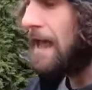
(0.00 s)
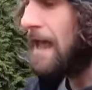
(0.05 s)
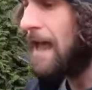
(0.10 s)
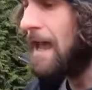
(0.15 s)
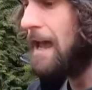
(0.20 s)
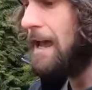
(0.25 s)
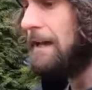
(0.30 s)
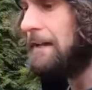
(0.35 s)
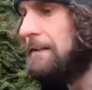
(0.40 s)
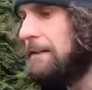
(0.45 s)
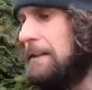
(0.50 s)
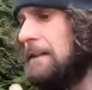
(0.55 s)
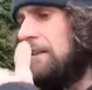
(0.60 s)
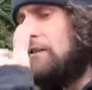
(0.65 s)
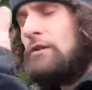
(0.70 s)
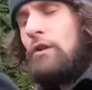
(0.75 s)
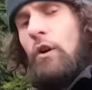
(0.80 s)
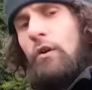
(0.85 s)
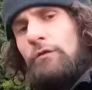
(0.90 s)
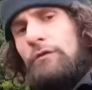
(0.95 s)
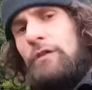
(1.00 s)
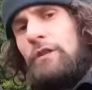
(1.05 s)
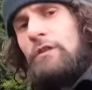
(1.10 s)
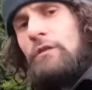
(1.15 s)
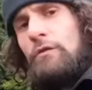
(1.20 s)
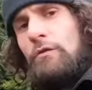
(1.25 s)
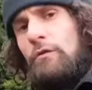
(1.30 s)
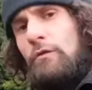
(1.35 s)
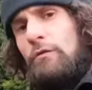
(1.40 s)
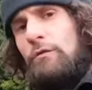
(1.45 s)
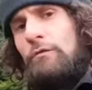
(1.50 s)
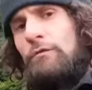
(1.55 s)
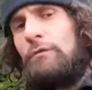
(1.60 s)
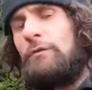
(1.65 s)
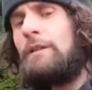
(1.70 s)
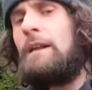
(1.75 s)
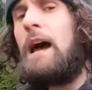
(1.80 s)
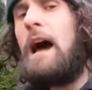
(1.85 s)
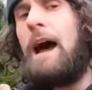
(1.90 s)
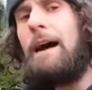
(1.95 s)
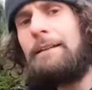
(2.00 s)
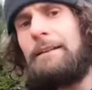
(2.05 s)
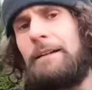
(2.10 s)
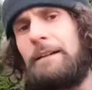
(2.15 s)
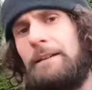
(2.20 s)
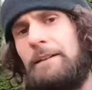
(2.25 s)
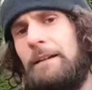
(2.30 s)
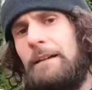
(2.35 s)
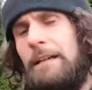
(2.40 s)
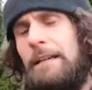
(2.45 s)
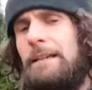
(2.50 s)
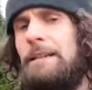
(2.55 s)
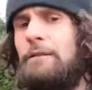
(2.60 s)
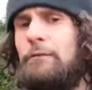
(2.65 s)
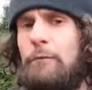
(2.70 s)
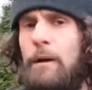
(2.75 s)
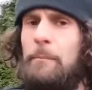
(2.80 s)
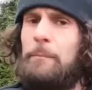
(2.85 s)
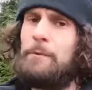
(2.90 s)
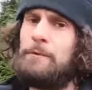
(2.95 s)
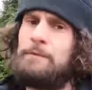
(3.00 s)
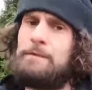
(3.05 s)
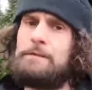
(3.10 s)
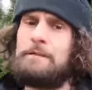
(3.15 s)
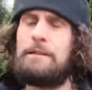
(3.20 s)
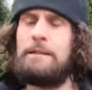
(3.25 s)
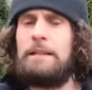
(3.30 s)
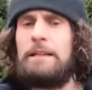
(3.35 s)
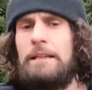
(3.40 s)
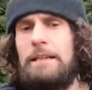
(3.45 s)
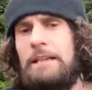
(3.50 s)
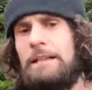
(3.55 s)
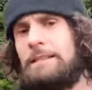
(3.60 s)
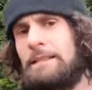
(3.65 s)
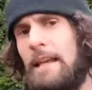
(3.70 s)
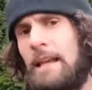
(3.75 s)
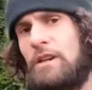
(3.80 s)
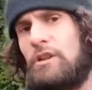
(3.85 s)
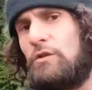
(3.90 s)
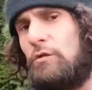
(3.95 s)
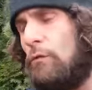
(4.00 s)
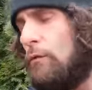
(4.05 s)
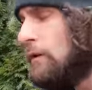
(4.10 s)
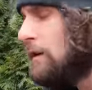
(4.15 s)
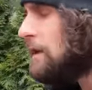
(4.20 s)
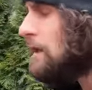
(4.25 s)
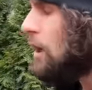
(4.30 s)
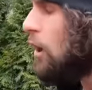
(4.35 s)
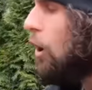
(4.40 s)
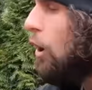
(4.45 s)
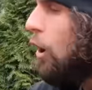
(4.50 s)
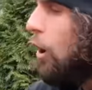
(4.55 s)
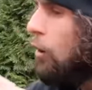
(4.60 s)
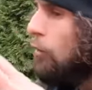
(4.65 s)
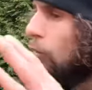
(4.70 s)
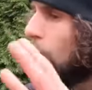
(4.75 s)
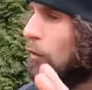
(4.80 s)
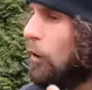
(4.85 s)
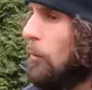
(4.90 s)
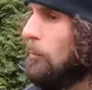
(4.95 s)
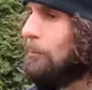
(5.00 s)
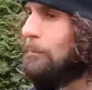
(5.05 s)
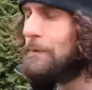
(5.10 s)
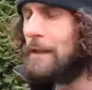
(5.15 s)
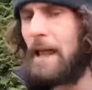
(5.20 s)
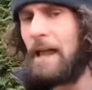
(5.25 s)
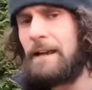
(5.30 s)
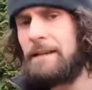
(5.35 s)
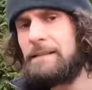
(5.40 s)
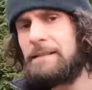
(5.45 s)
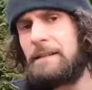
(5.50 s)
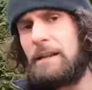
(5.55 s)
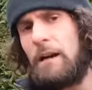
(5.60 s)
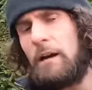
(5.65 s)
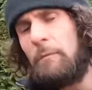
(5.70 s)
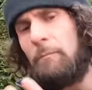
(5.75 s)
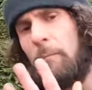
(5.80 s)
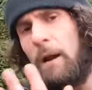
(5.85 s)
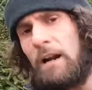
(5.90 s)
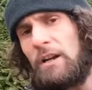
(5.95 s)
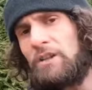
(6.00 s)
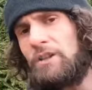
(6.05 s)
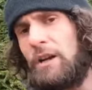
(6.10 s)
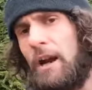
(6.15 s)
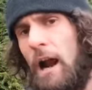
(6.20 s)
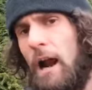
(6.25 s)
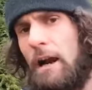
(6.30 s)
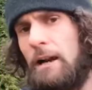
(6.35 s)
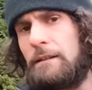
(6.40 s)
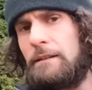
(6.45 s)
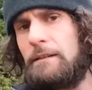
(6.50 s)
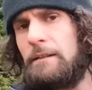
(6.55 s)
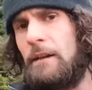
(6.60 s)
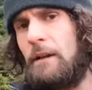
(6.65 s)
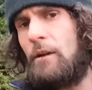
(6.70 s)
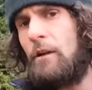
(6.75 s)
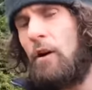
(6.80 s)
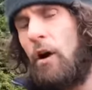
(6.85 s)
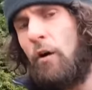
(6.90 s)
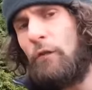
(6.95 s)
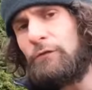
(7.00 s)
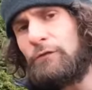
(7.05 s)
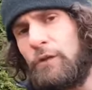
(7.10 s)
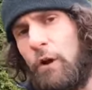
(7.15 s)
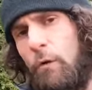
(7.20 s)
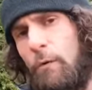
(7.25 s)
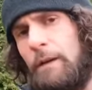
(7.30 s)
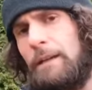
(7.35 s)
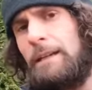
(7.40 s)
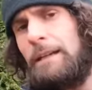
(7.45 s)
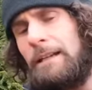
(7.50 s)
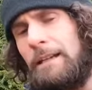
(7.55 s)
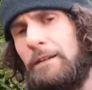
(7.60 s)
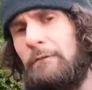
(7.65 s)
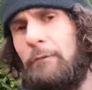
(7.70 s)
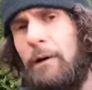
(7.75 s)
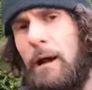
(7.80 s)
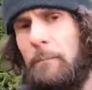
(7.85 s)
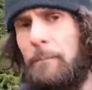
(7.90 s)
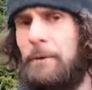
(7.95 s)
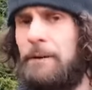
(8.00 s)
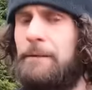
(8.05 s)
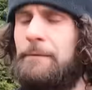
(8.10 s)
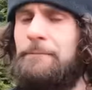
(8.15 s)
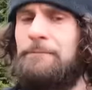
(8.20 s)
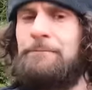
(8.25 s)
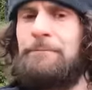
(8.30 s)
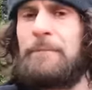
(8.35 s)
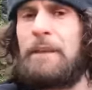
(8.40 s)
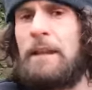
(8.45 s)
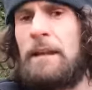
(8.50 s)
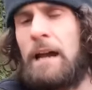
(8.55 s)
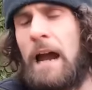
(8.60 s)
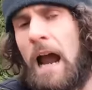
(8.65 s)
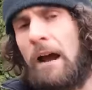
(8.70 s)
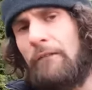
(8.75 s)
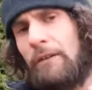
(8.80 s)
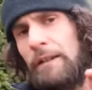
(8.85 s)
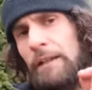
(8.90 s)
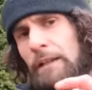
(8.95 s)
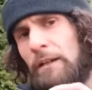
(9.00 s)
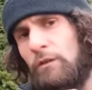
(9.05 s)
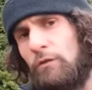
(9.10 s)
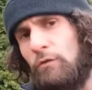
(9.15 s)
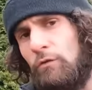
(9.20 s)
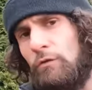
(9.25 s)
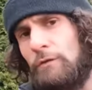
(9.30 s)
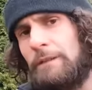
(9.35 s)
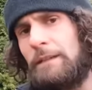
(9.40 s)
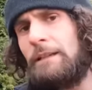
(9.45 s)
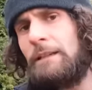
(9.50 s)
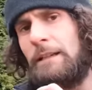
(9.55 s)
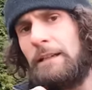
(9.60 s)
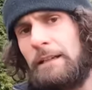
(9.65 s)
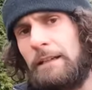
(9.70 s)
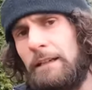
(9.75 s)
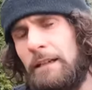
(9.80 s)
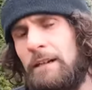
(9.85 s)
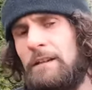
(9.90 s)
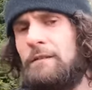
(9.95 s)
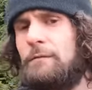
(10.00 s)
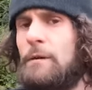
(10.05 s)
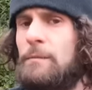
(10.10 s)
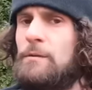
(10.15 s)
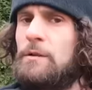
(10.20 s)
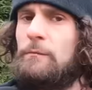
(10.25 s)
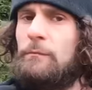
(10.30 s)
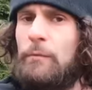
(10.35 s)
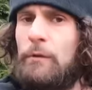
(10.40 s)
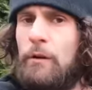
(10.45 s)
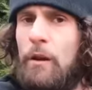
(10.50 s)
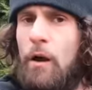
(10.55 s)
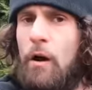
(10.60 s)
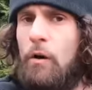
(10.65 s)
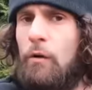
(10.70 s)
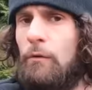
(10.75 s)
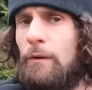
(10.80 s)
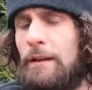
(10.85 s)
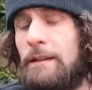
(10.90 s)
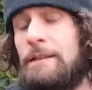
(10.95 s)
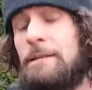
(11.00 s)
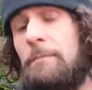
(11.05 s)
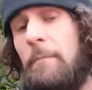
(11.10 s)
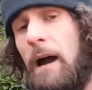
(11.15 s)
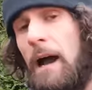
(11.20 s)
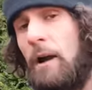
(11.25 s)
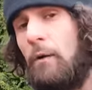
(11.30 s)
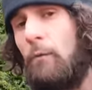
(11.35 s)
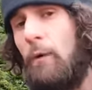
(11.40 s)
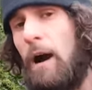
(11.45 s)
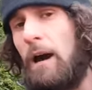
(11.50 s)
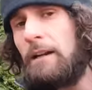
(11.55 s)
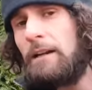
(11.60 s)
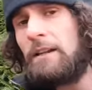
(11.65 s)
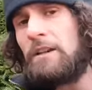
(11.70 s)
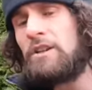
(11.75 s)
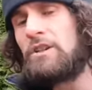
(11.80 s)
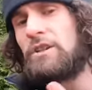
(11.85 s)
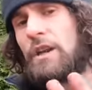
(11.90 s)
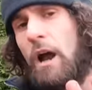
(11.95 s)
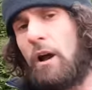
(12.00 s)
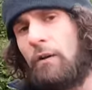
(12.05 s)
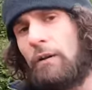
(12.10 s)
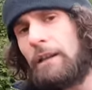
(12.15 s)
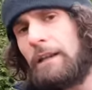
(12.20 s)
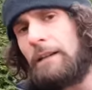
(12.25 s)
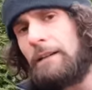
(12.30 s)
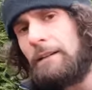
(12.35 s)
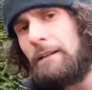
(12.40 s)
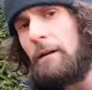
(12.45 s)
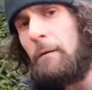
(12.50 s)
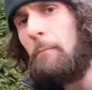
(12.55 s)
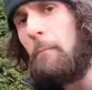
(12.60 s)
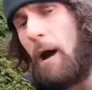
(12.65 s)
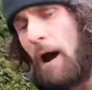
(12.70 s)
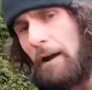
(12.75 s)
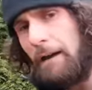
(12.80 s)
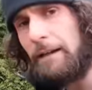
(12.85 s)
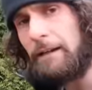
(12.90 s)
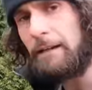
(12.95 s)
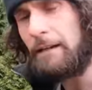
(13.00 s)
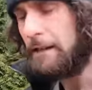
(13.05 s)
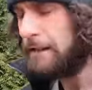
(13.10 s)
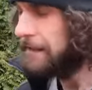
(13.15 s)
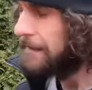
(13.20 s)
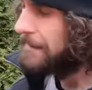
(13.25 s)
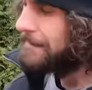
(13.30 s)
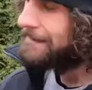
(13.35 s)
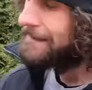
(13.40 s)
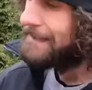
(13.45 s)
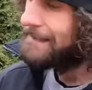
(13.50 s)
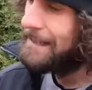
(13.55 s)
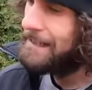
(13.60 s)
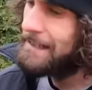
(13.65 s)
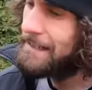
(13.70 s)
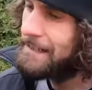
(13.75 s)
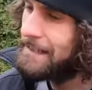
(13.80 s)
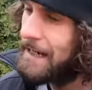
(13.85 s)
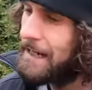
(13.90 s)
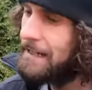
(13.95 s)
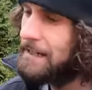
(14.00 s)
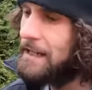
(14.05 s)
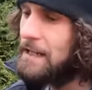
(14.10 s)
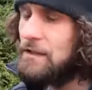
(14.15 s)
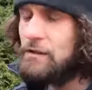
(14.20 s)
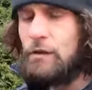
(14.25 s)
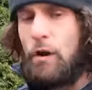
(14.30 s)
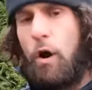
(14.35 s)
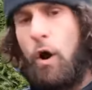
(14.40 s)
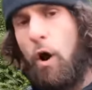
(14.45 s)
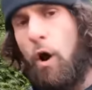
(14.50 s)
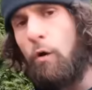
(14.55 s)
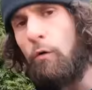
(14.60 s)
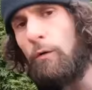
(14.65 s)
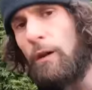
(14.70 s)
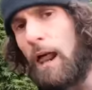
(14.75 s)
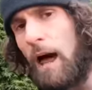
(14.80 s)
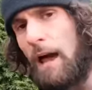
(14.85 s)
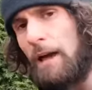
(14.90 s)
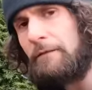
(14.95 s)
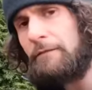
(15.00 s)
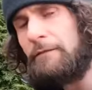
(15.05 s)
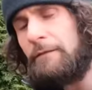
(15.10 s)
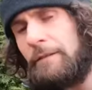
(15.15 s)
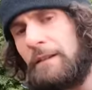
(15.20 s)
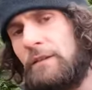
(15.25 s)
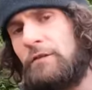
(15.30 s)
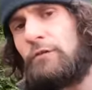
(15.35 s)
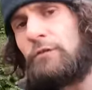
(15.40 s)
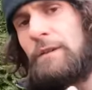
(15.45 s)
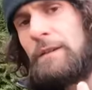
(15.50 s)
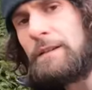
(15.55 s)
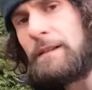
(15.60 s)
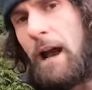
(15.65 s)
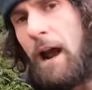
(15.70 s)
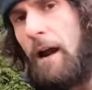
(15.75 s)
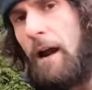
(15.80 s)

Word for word: and it continued to the other hidden weapons it's actually whole complex martial art of throwing hidden weapon i will include the link in the description below it's by one shaolin monk that dedicated his whole life into this